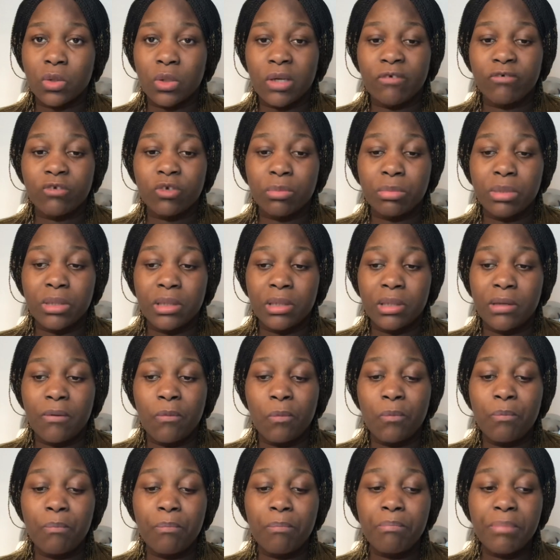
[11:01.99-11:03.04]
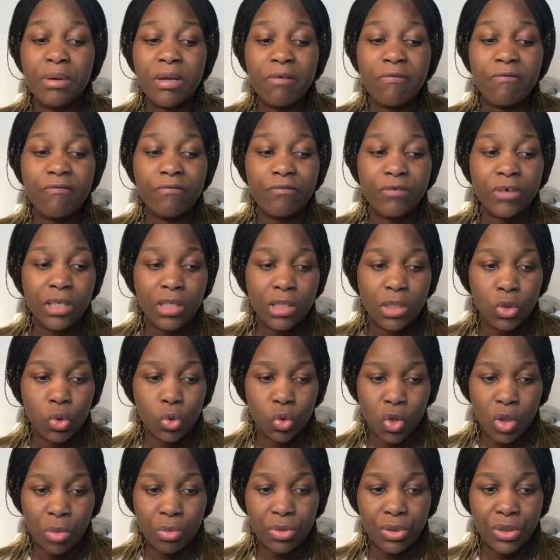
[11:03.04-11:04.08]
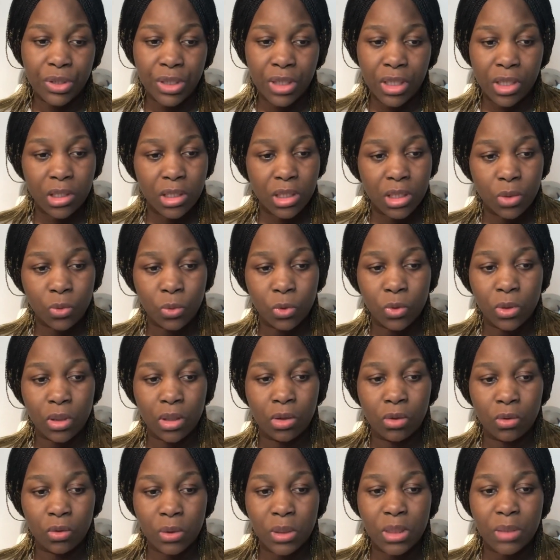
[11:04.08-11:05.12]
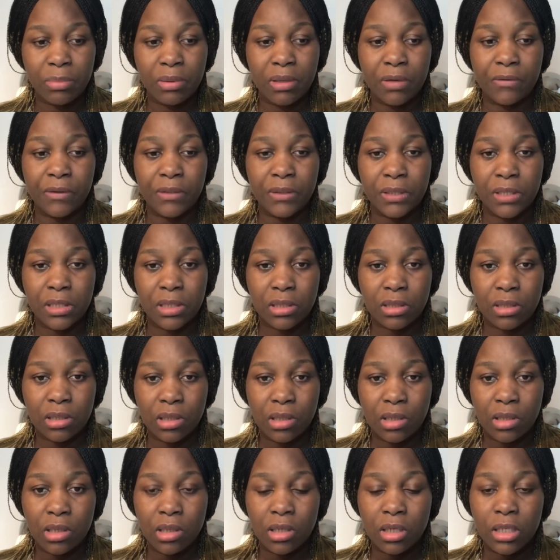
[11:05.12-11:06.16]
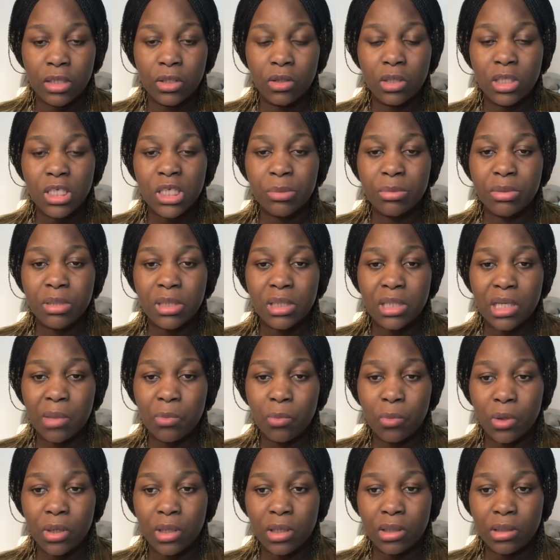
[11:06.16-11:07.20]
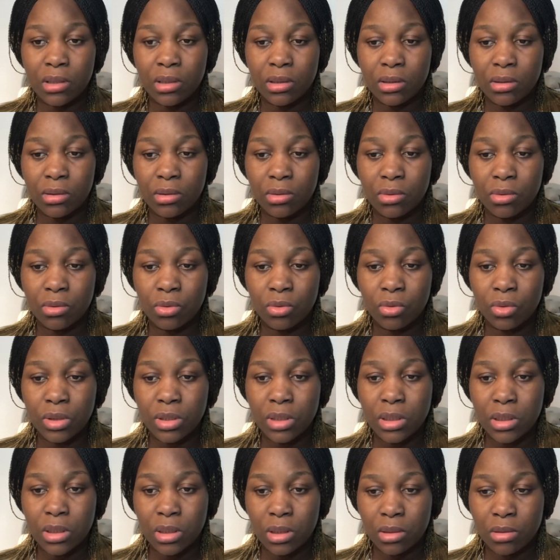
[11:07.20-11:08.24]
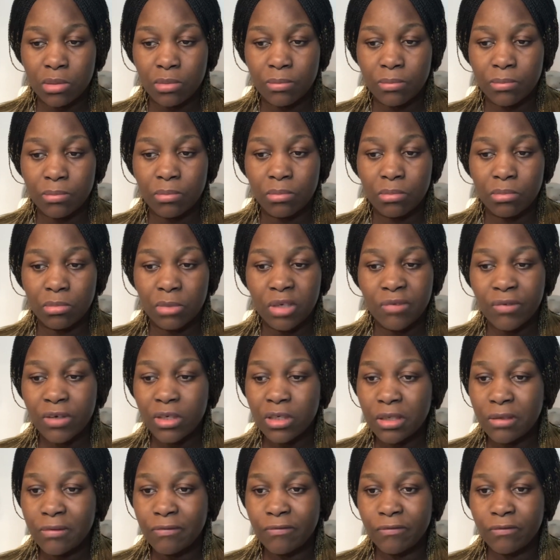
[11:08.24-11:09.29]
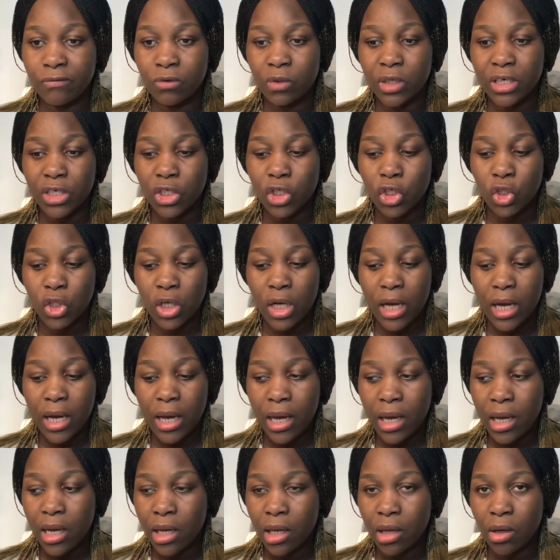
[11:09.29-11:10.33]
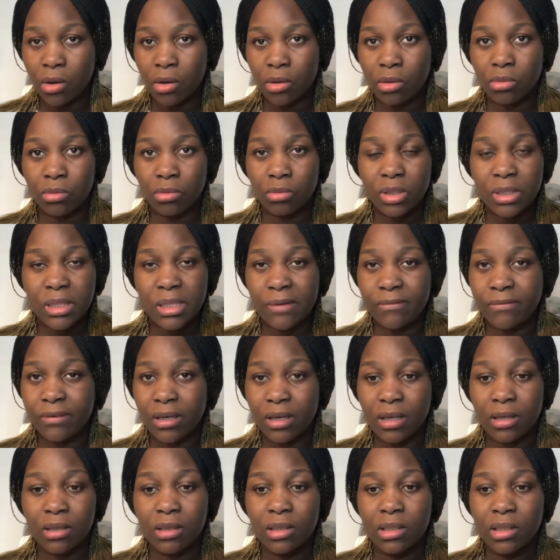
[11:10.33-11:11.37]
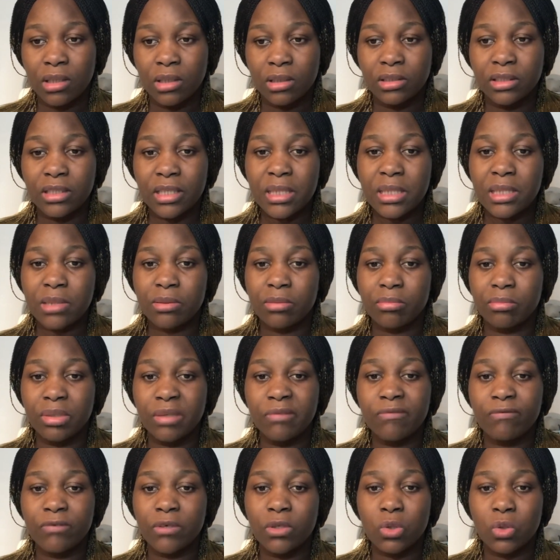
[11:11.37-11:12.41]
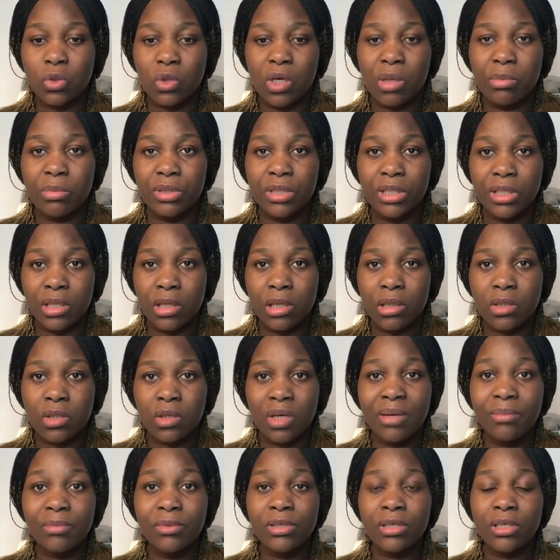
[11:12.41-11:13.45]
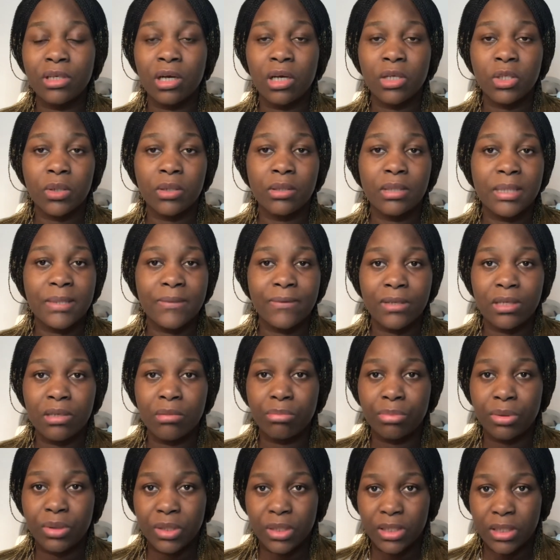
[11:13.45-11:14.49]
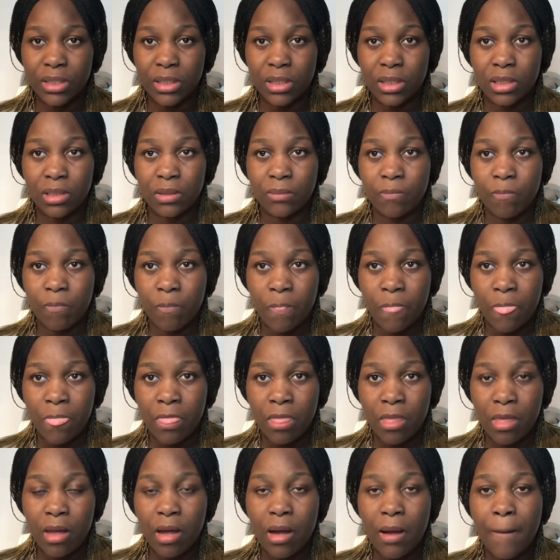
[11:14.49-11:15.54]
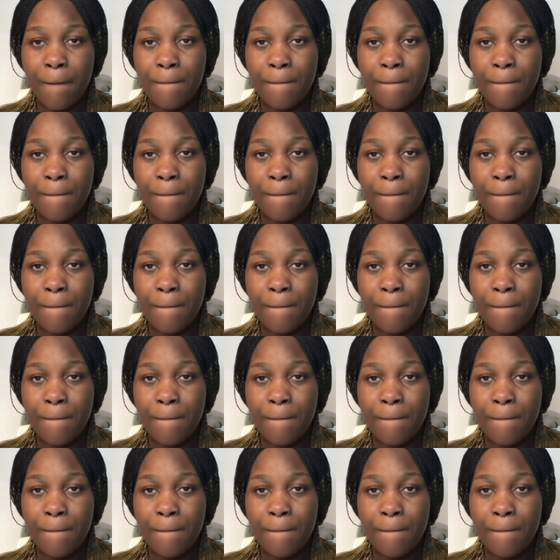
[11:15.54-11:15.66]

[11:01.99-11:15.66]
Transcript: have to be free to communicate with your host parents. Don't be someone who is, even if you are shy or whatever, just be free to communicate. Communication is very important. Yeah?